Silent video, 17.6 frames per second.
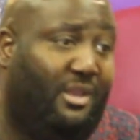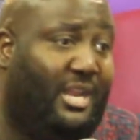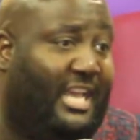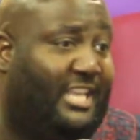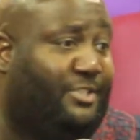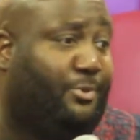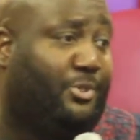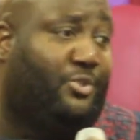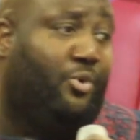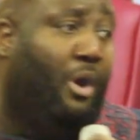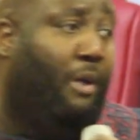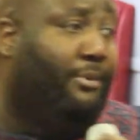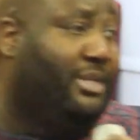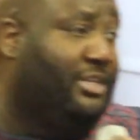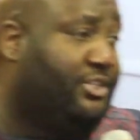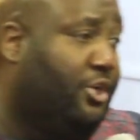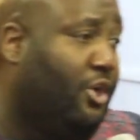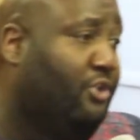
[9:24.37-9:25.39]
That's what's wrong
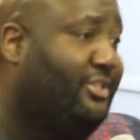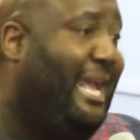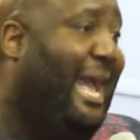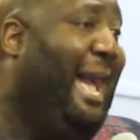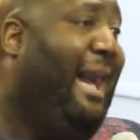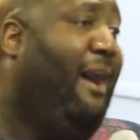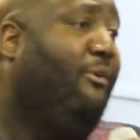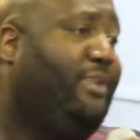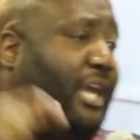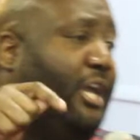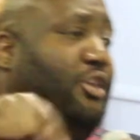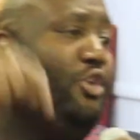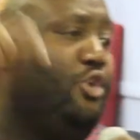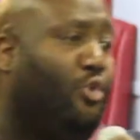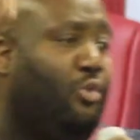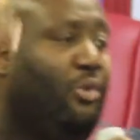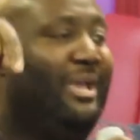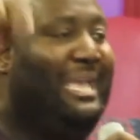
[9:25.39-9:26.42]
with the church. How can
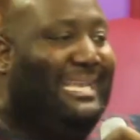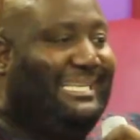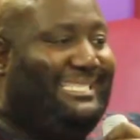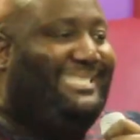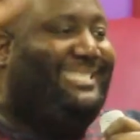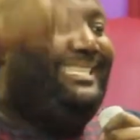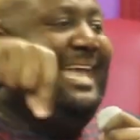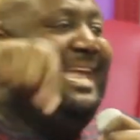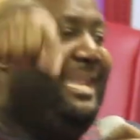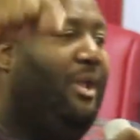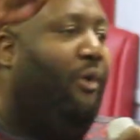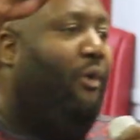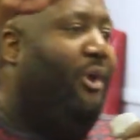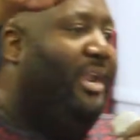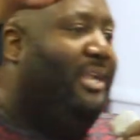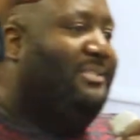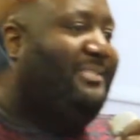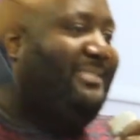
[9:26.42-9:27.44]
you sit
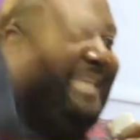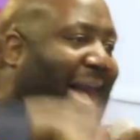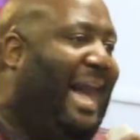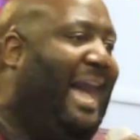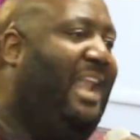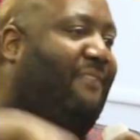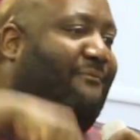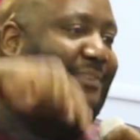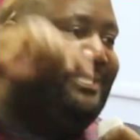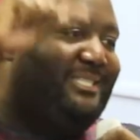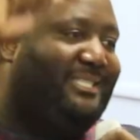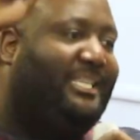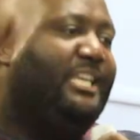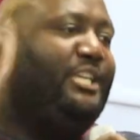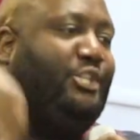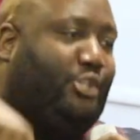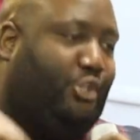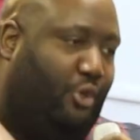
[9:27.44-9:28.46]
on the side of a
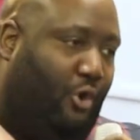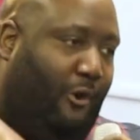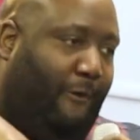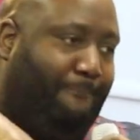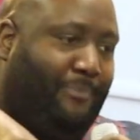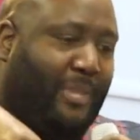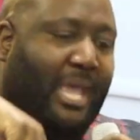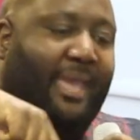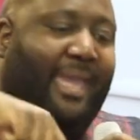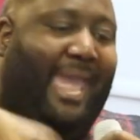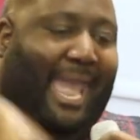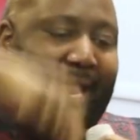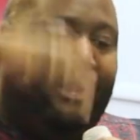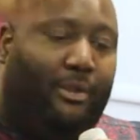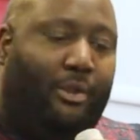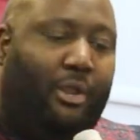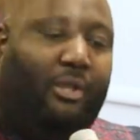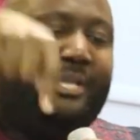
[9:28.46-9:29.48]
seashore
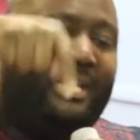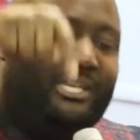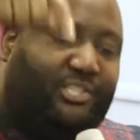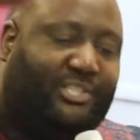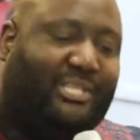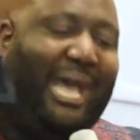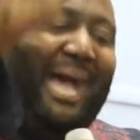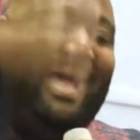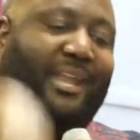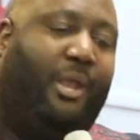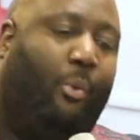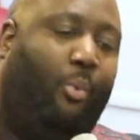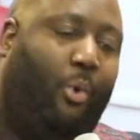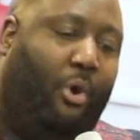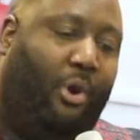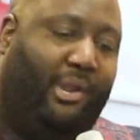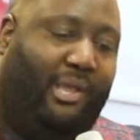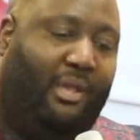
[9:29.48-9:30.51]
and look inside
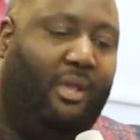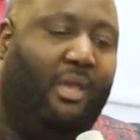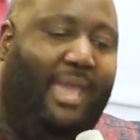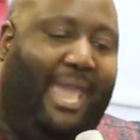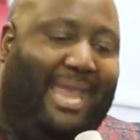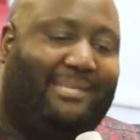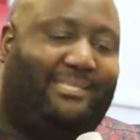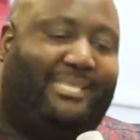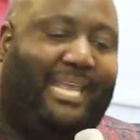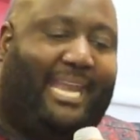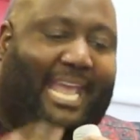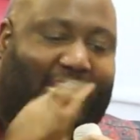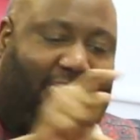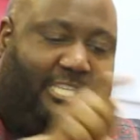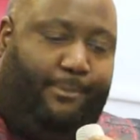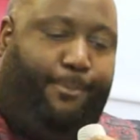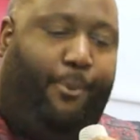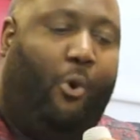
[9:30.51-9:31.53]
the water and say
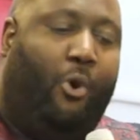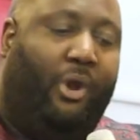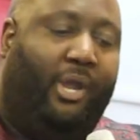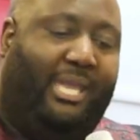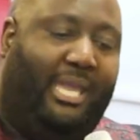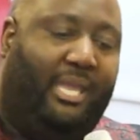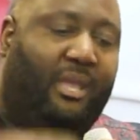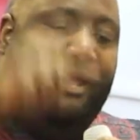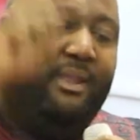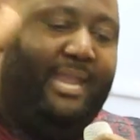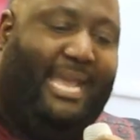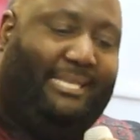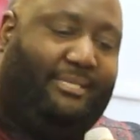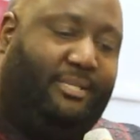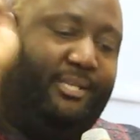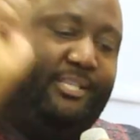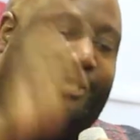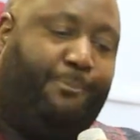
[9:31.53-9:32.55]
that's a porgy,
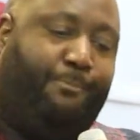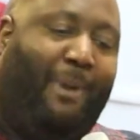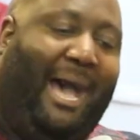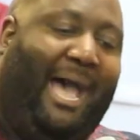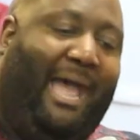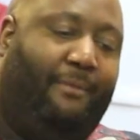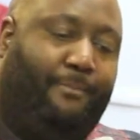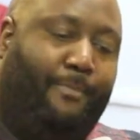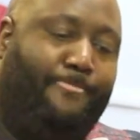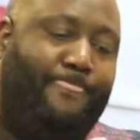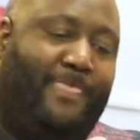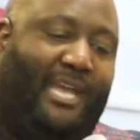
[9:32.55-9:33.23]
that's a spot,